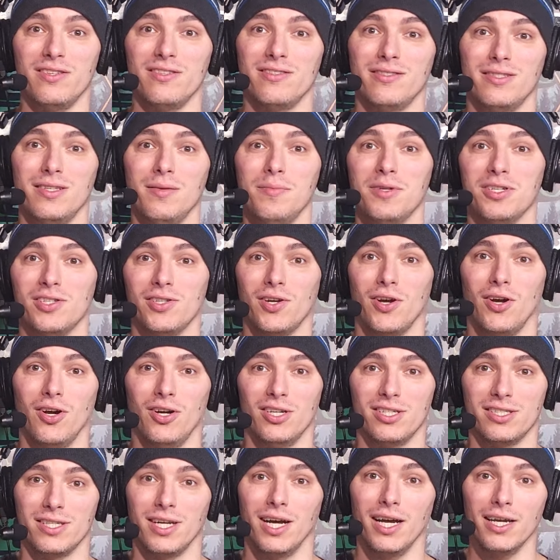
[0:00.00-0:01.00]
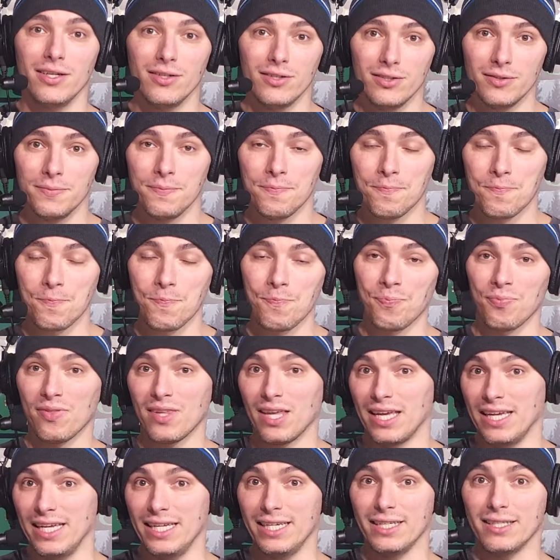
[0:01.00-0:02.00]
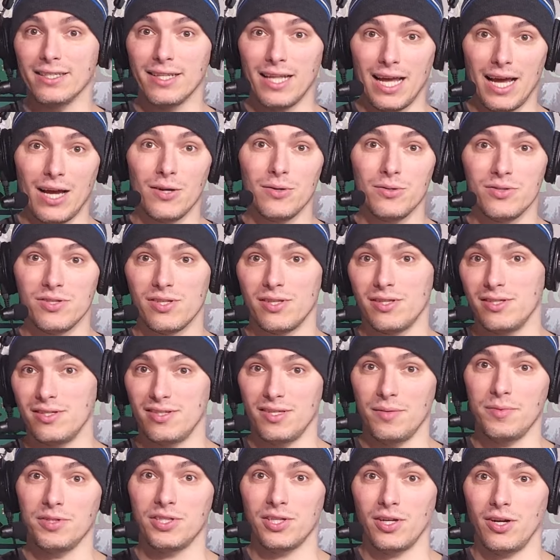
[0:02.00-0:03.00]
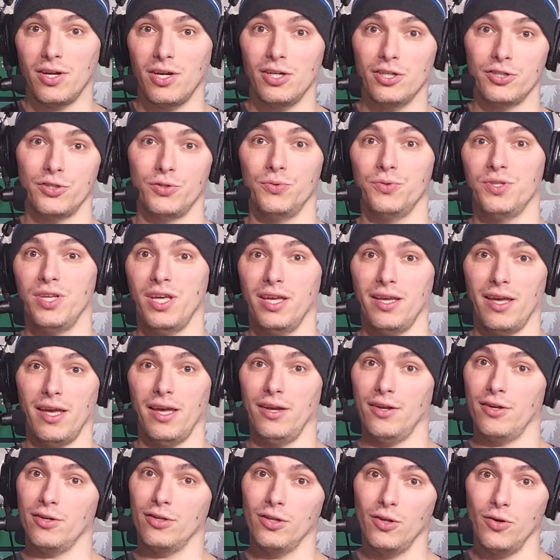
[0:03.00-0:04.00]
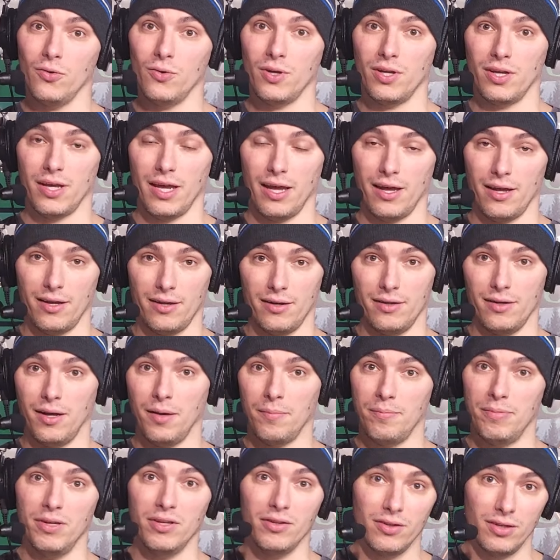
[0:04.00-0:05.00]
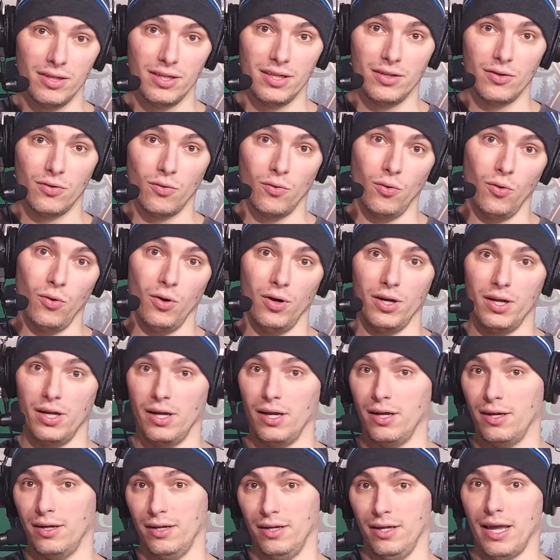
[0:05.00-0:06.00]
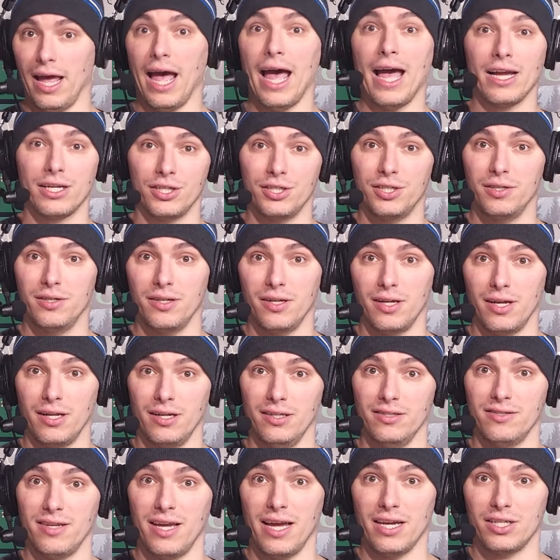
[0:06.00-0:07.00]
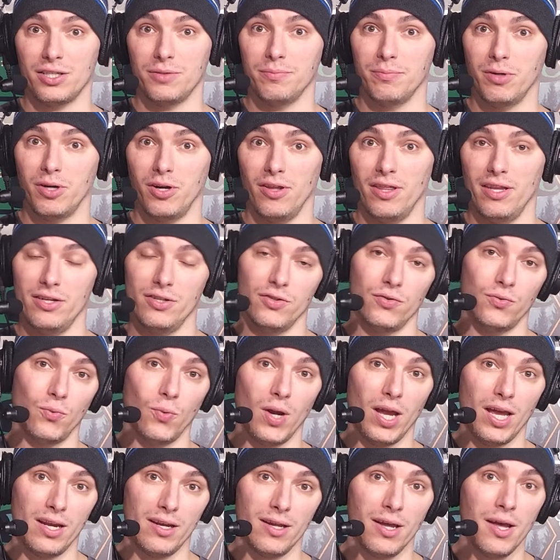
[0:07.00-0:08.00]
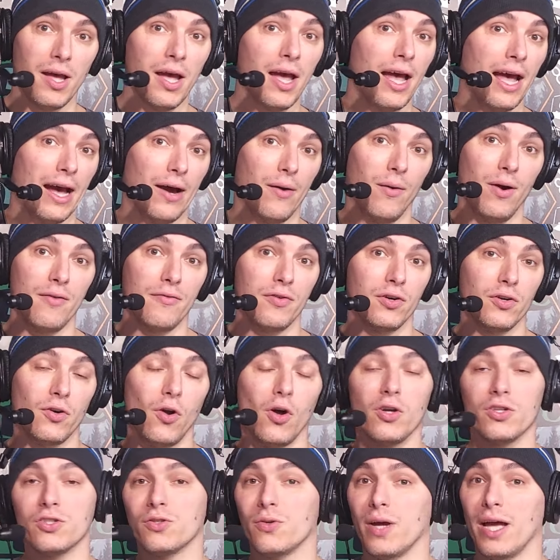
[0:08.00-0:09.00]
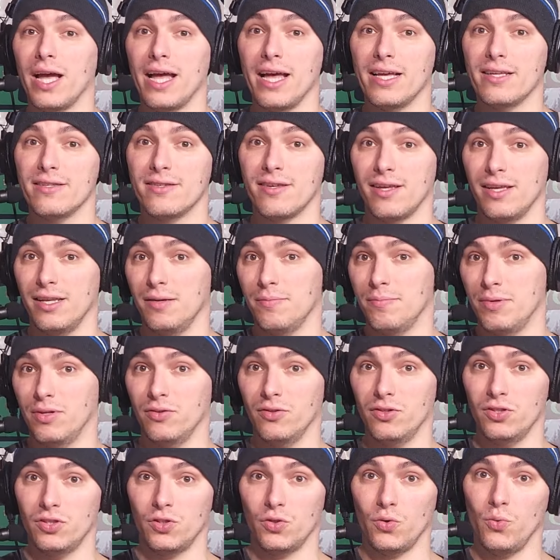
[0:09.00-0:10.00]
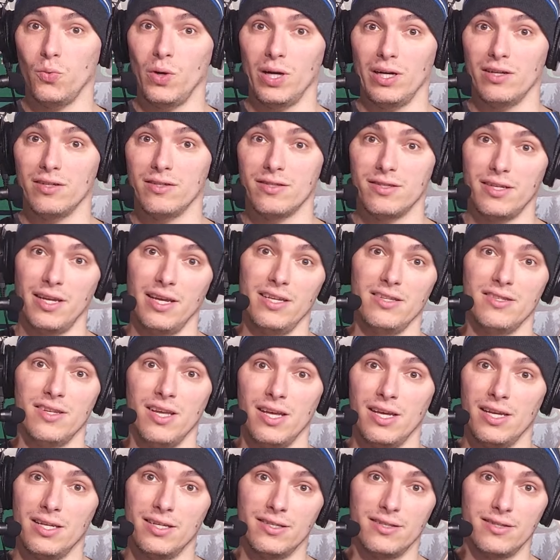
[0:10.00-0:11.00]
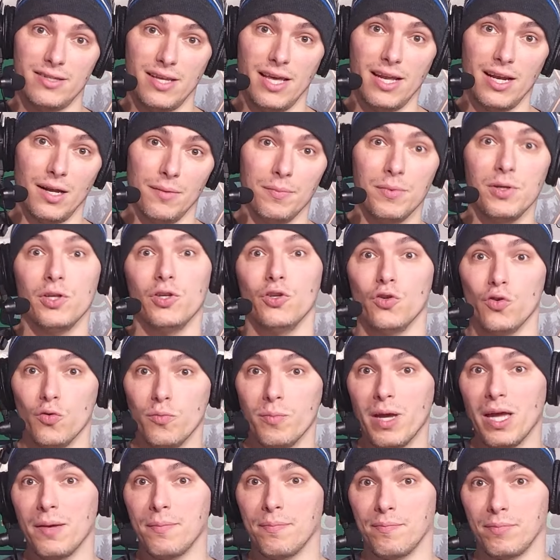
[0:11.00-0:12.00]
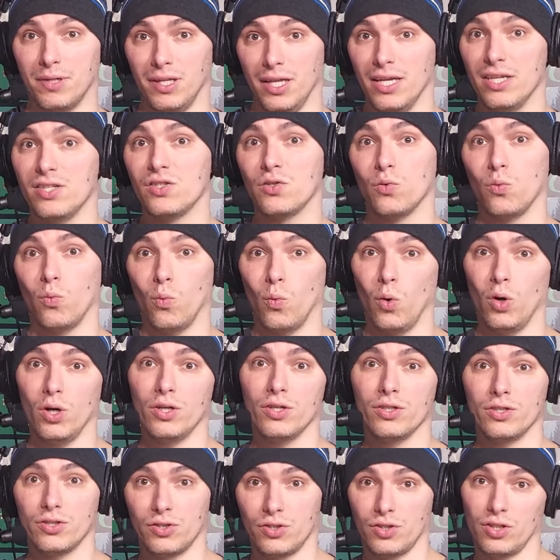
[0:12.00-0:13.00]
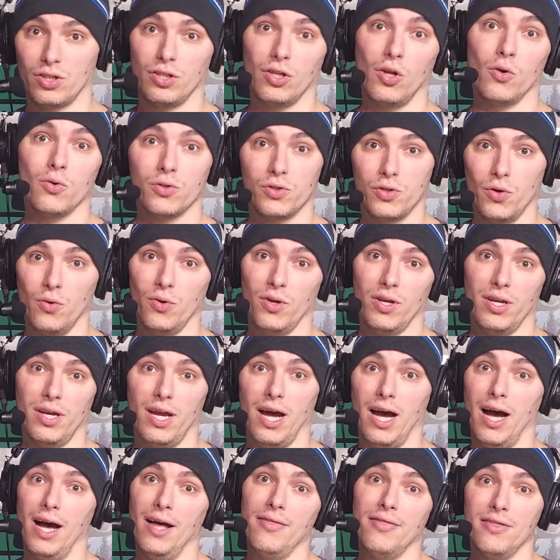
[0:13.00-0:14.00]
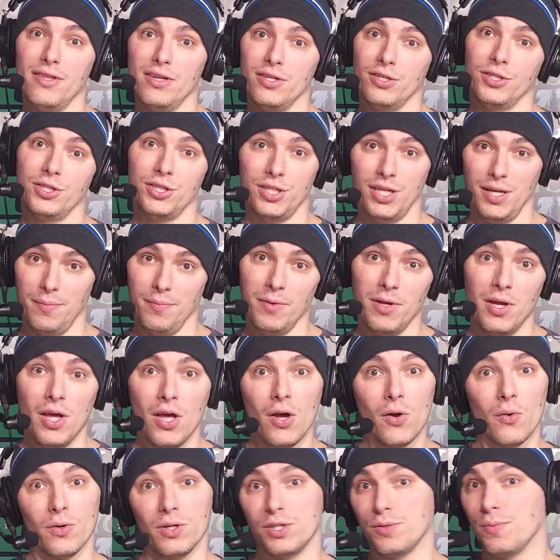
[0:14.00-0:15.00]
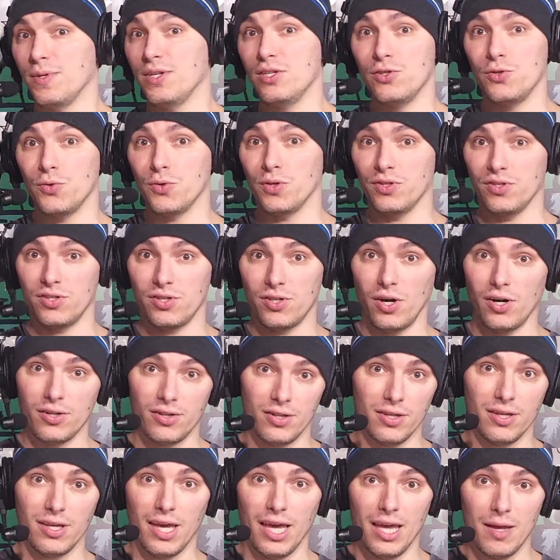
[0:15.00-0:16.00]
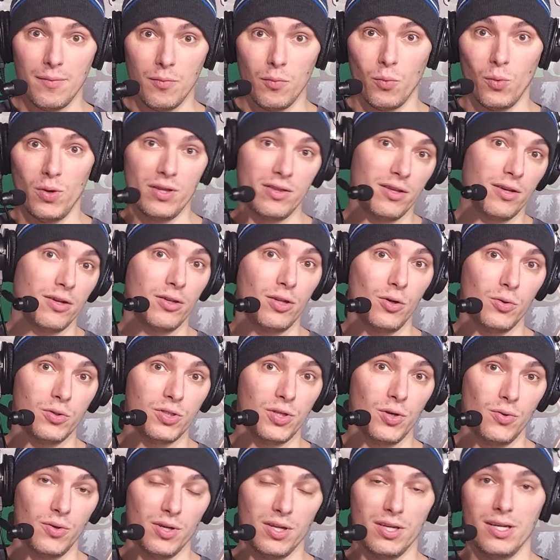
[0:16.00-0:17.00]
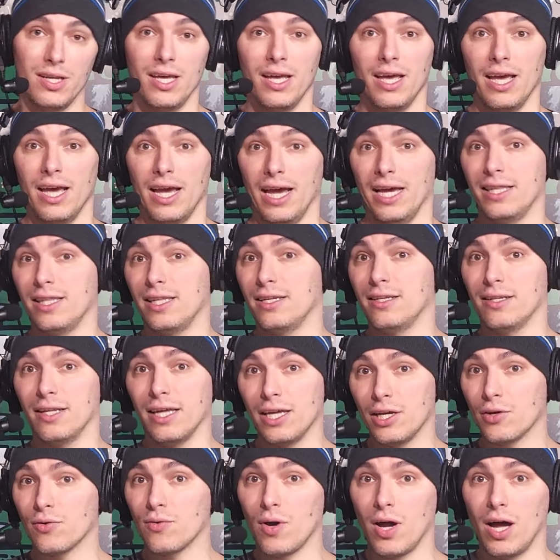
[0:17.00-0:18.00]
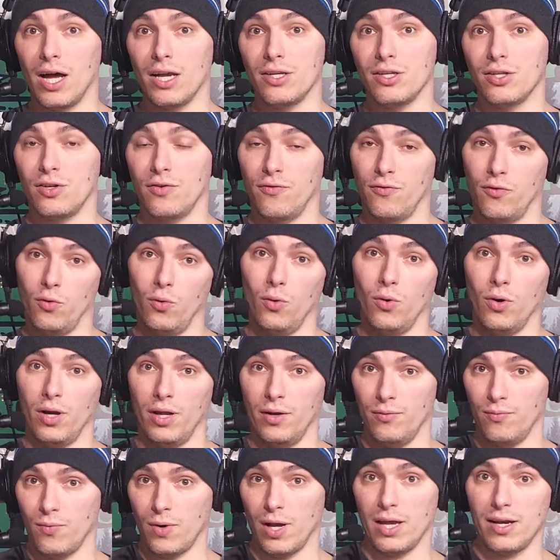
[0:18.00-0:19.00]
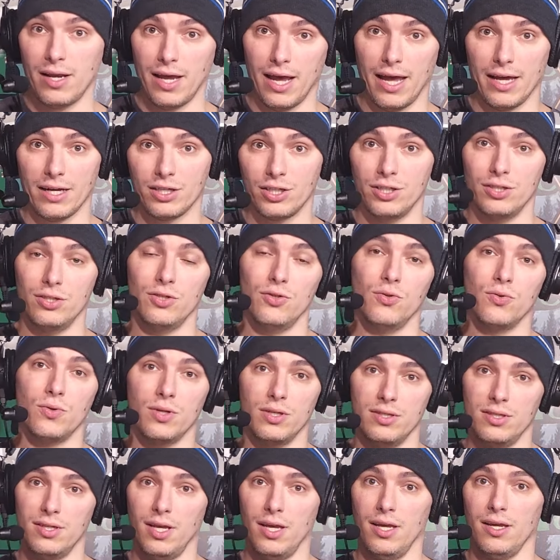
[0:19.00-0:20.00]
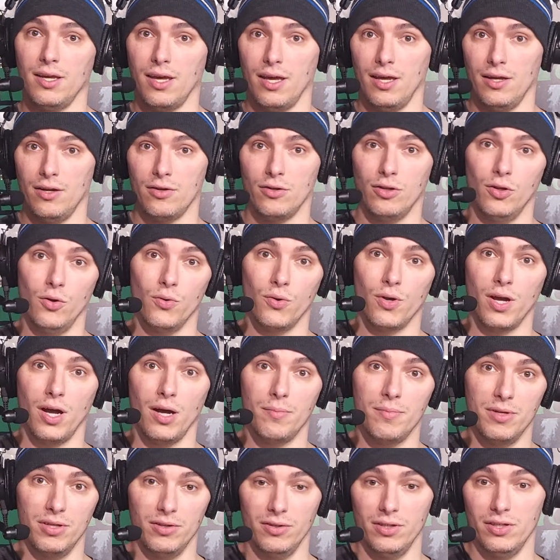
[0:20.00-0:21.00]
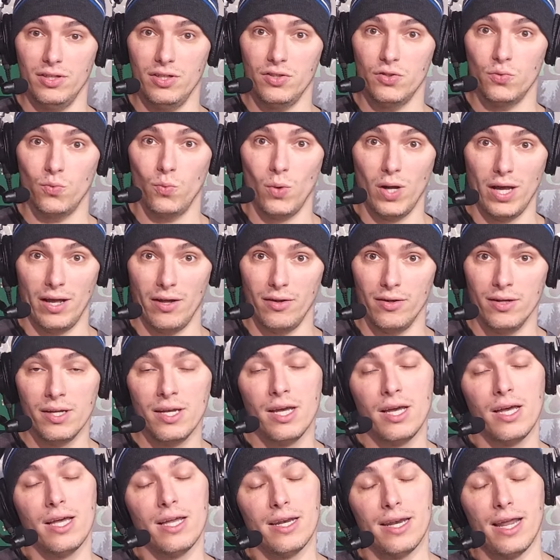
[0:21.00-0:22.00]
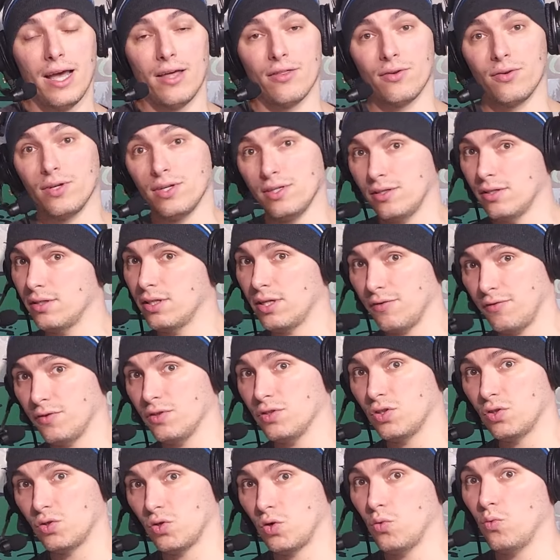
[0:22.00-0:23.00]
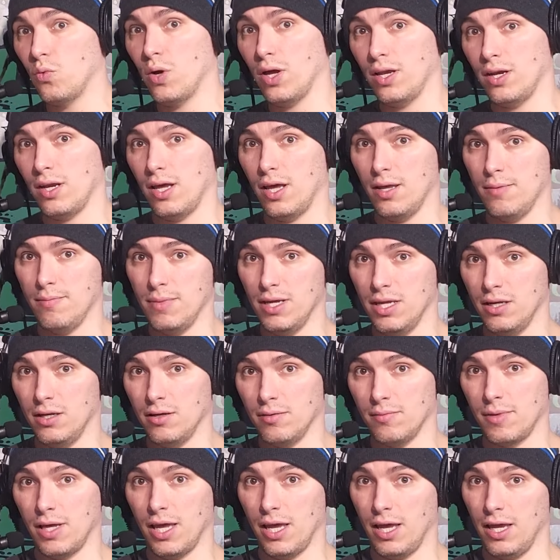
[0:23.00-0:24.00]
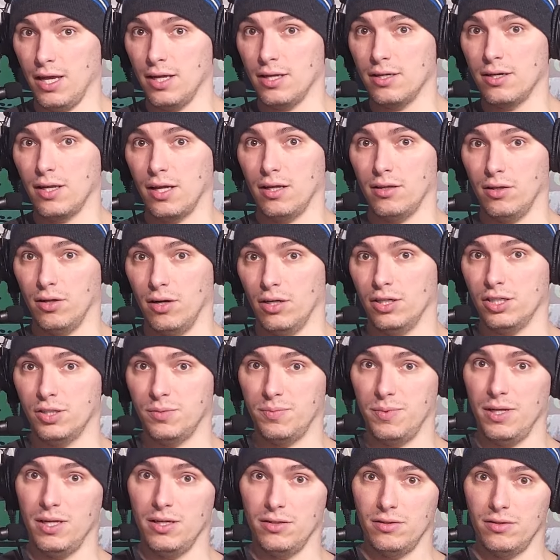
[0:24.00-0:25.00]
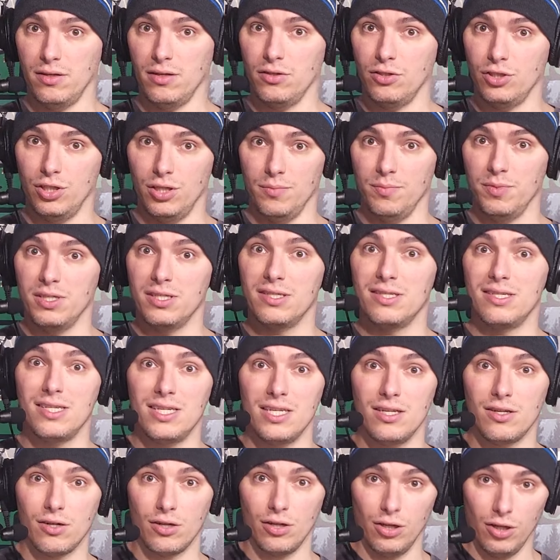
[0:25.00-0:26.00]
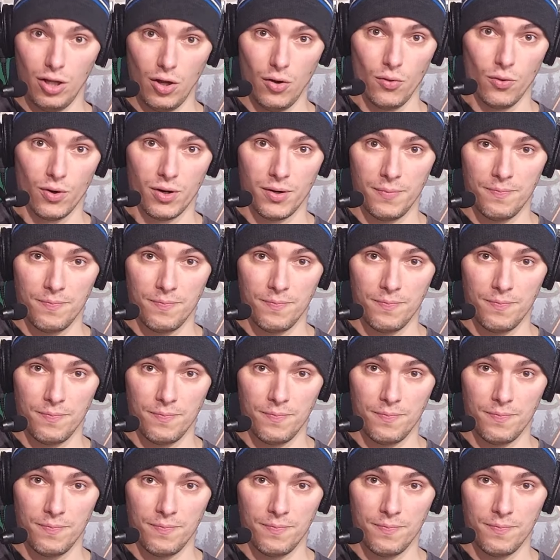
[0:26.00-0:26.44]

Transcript: Scimitar title. It allows the Scimitar to take a cloak ability or a action on its action bar that is red. However, it also has an ability to where it says setup. You may place one cloak token on this ship, which means you can start the game with a cloak token, and then later on for a red action, you can take a cloak ability as well. Now, there is a difference to when a medium and a large base ship decloak.